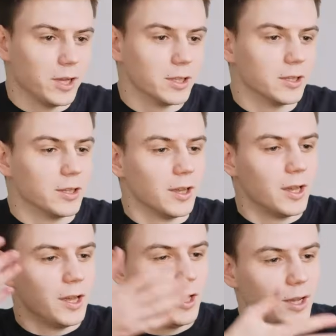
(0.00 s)
to
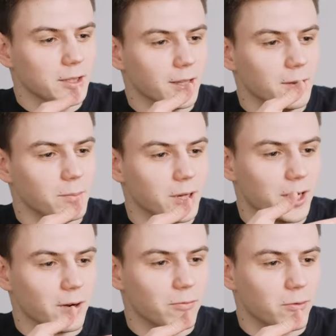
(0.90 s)
500K, all right?
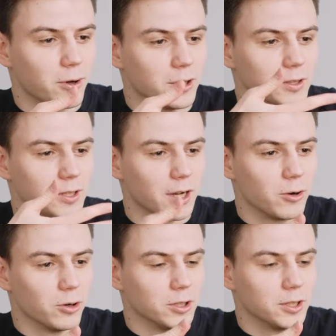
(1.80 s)
I
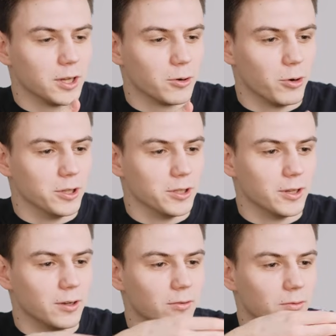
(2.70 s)
don't really
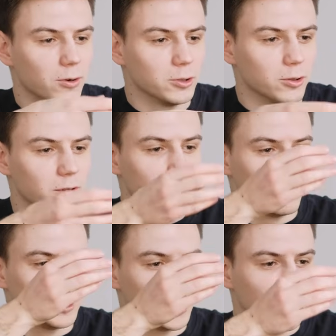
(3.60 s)
believe that it's actually going
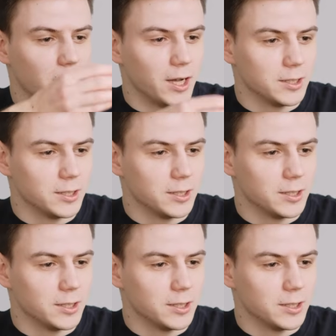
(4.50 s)
to go there